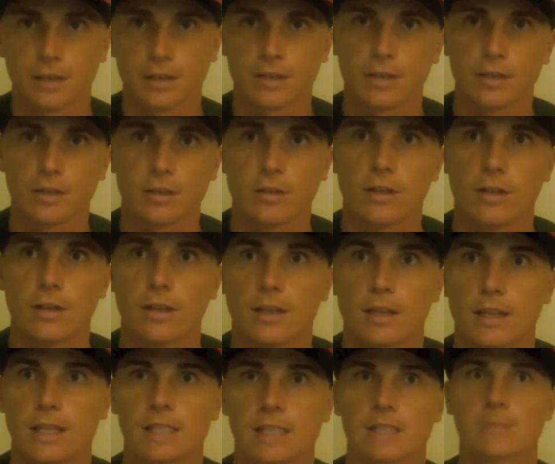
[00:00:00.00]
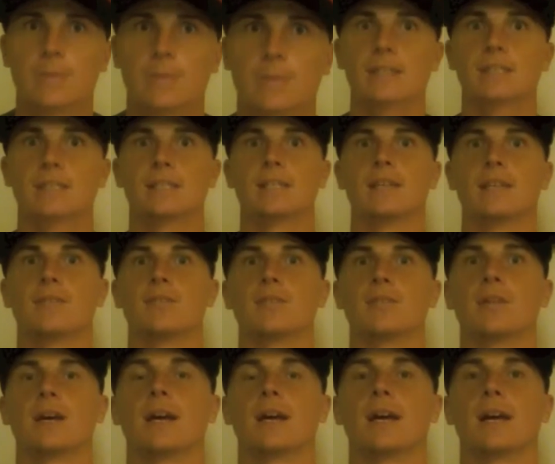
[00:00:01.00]
to do, especially if
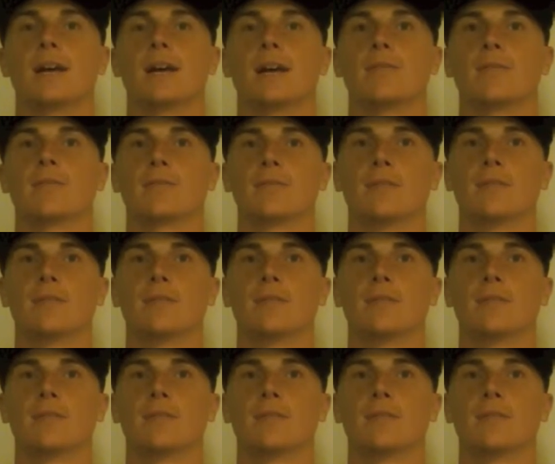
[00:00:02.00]
you have